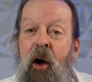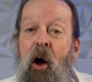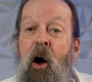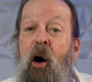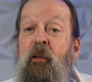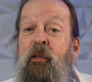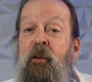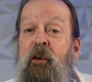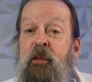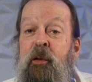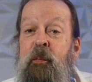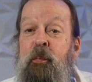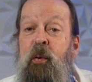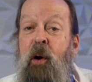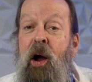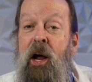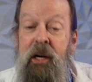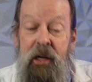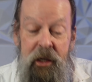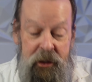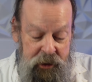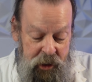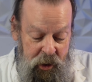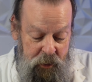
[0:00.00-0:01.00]
although the
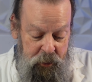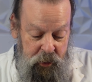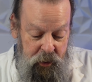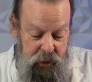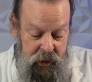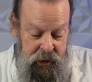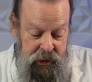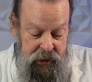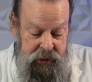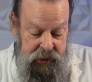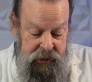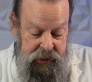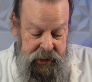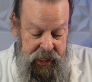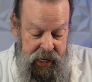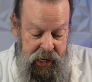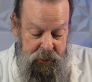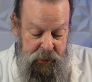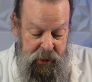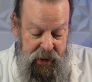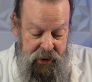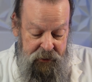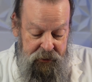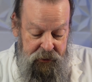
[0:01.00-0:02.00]
product number is
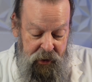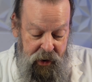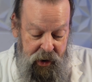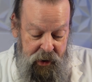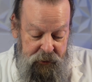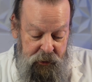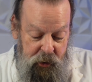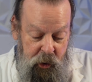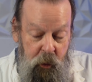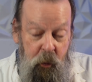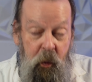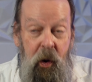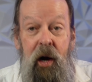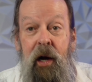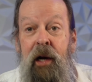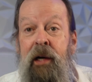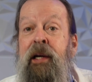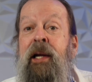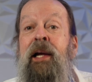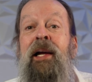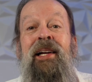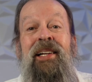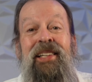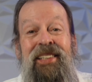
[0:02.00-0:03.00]

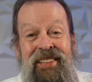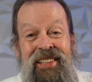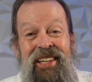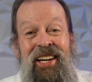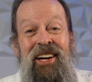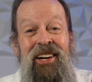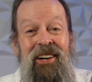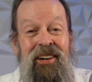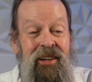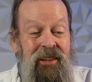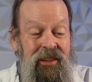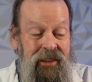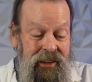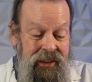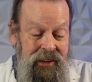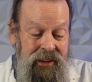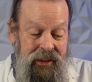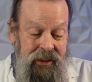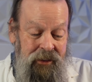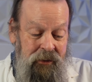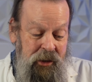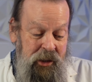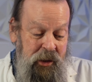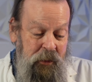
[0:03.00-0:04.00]
TB501. So
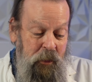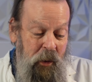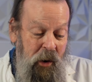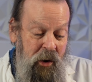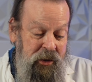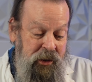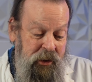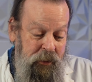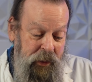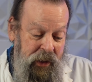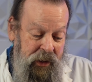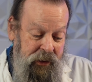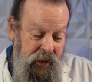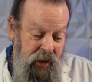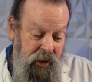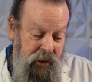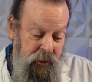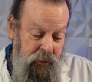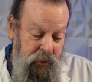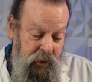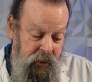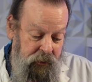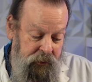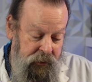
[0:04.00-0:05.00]
it was supposed to be
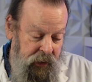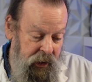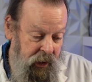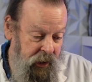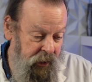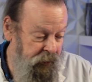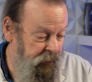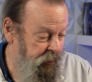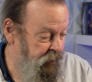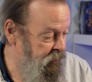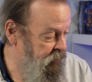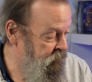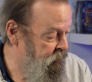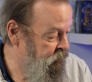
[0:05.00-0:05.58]
Thunderbolt 5.